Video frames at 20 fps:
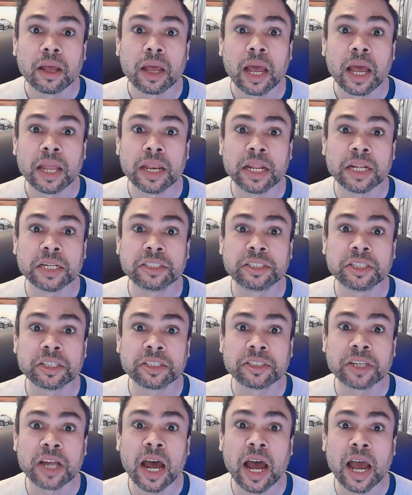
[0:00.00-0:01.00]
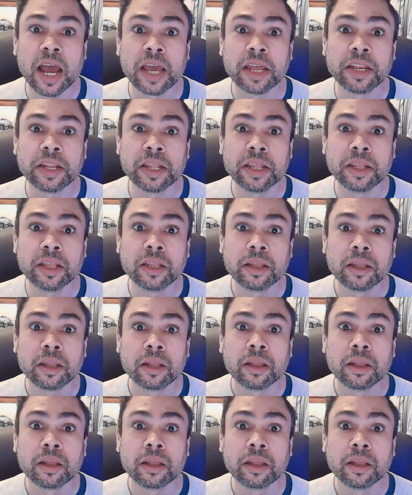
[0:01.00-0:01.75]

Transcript: and in society